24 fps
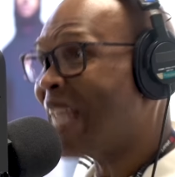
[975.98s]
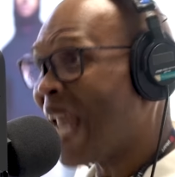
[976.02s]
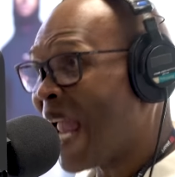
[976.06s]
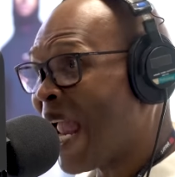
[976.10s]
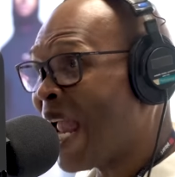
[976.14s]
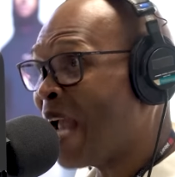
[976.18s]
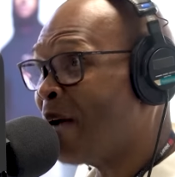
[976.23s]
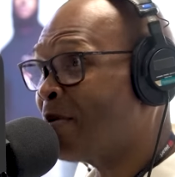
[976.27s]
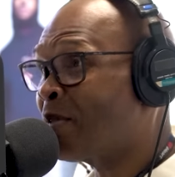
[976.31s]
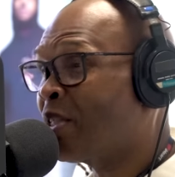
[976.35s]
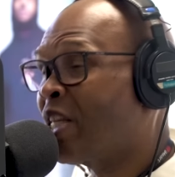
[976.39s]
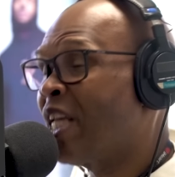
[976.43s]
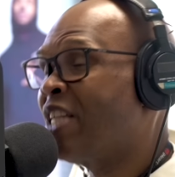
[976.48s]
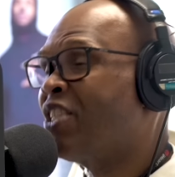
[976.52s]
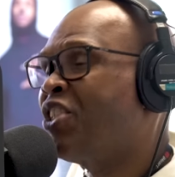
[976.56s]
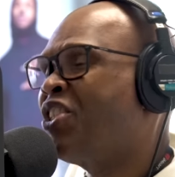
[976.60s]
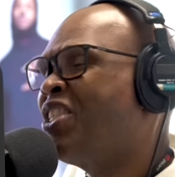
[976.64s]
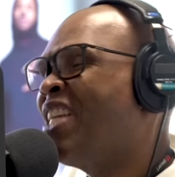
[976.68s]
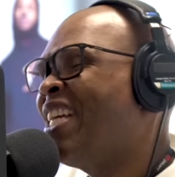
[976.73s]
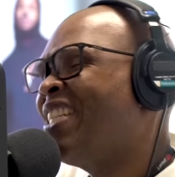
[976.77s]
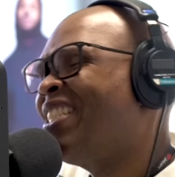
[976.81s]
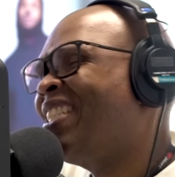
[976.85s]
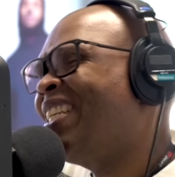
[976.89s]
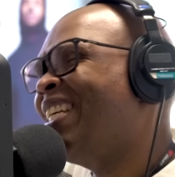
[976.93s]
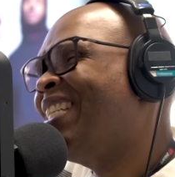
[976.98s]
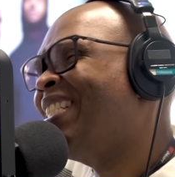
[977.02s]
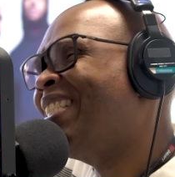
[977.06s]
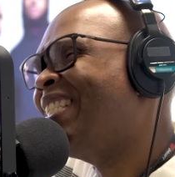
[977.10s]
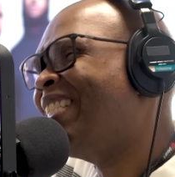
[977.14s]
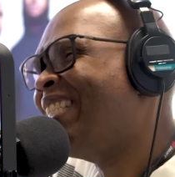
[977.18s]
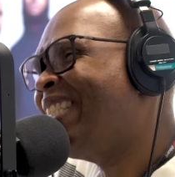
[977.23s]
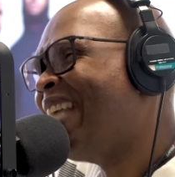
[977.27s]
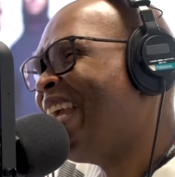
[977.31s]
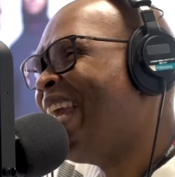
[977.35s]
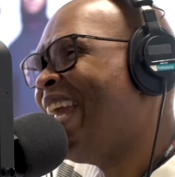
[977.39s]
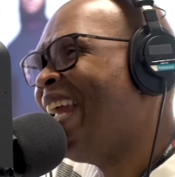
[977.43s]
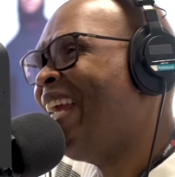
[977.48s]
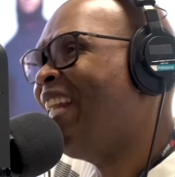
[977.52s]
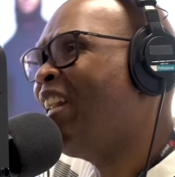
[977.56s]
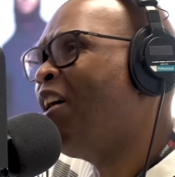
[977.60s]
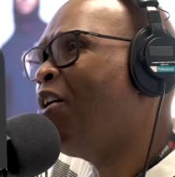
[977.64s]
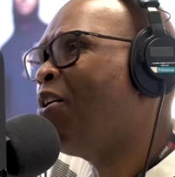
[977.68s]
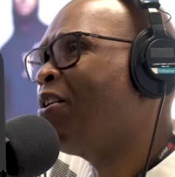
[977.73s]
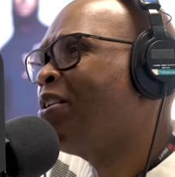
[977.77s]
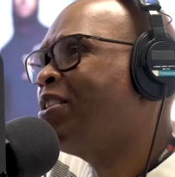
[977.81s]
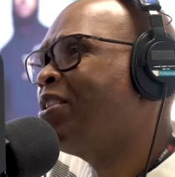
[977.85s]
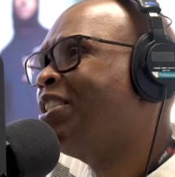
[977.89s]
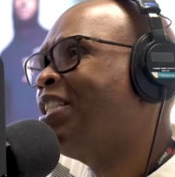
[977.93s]
damn, did she see
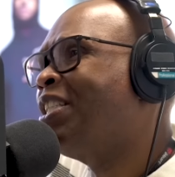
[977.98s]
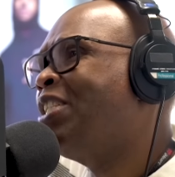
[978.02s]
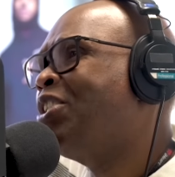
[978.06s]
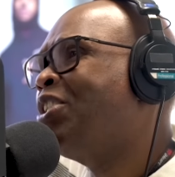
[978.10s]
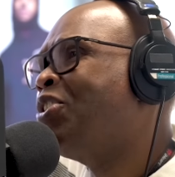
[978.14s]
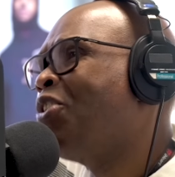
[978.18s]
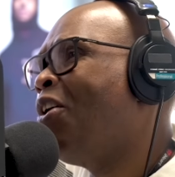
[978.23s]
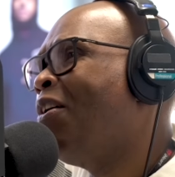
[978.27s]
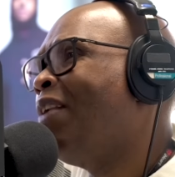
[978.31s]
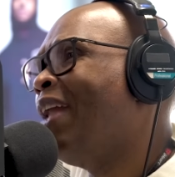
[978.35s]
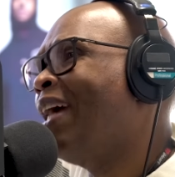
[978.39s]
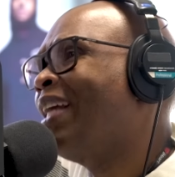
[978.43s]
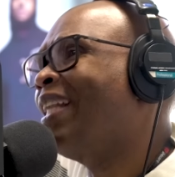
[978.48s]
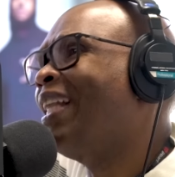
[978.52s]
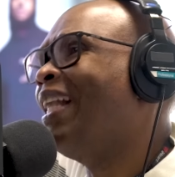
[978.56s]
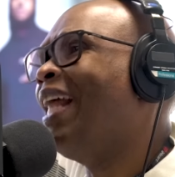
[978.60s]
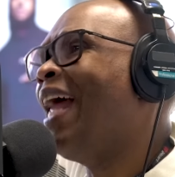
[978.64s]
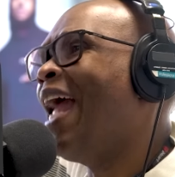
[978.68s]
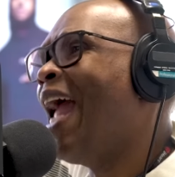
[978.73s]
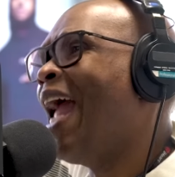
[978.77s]
it, or she saw, like, the